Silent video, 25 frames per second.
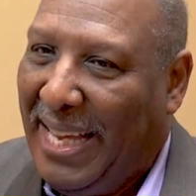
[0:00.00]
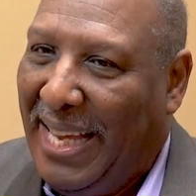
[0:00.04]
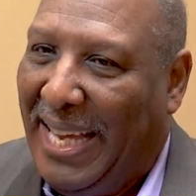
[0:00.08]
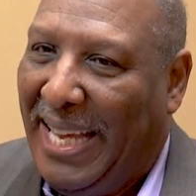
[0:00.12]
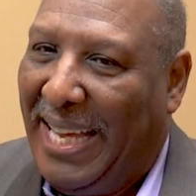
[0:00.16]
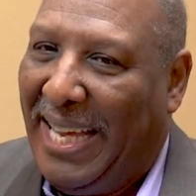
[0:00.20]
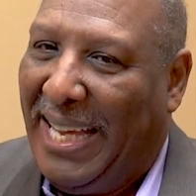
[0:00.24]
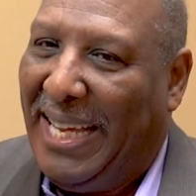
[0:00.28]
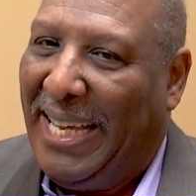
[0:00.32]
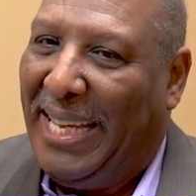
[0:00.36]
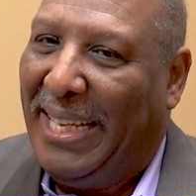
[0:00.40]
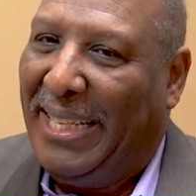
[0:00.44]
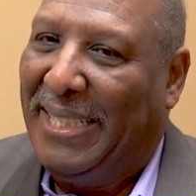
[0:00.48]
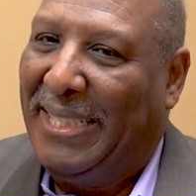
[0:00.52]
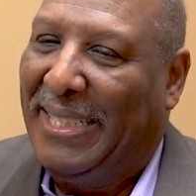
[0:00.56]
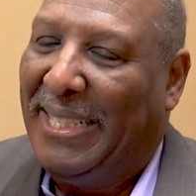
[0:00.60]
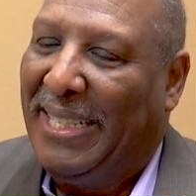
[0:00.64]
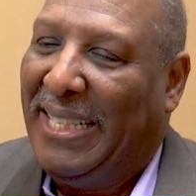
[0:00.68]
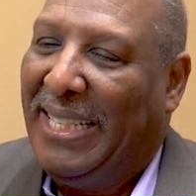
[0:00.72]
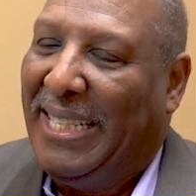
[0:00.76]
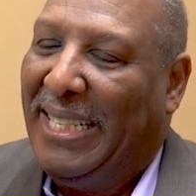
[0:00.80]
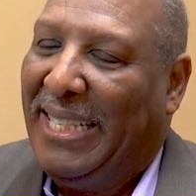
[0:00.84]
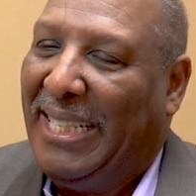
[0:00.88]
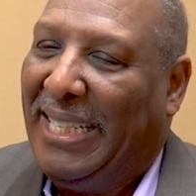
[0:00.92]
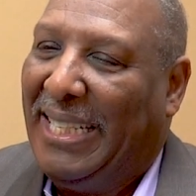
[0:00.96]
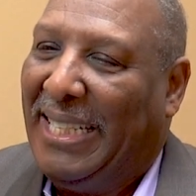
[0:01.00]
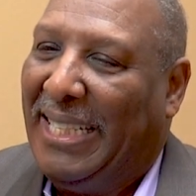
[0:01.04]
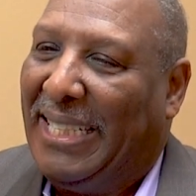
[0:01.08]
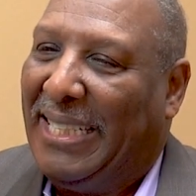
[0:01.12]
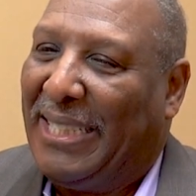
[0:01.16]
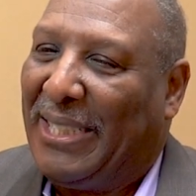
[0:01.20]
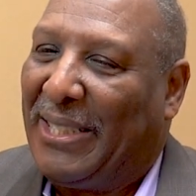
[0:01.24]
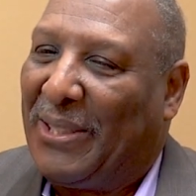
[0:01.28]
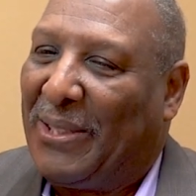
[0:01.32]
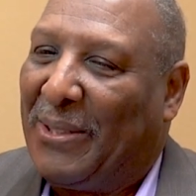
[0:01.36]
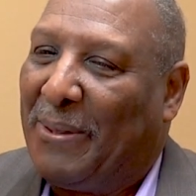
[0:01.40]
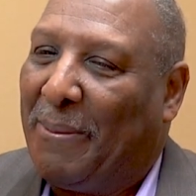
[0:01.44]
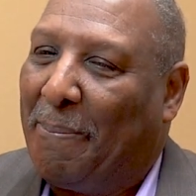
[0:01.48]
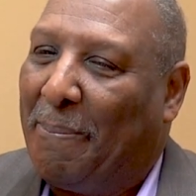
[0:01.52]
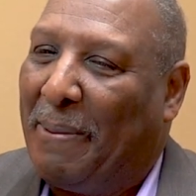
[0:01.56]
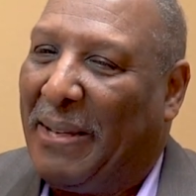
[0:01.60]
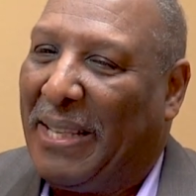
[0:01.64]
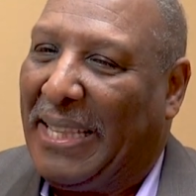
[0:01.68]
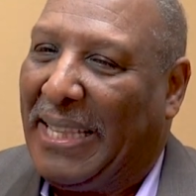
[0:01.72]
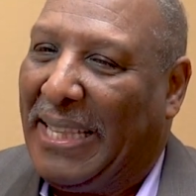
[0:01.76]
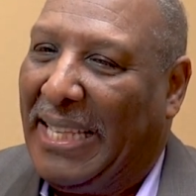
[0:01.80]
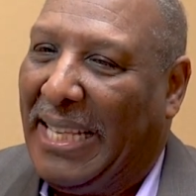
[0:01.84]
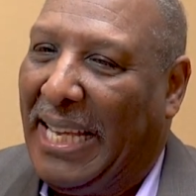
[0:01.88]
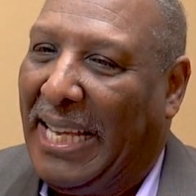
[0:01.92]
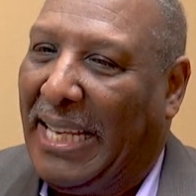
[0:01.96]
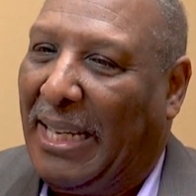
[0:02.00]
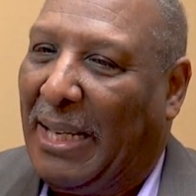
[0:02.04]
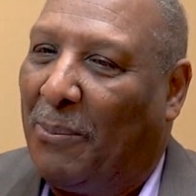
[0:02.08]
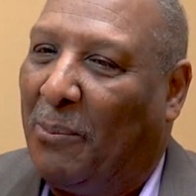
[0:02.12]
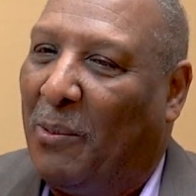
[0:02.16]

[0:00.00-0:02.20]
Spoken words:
And But then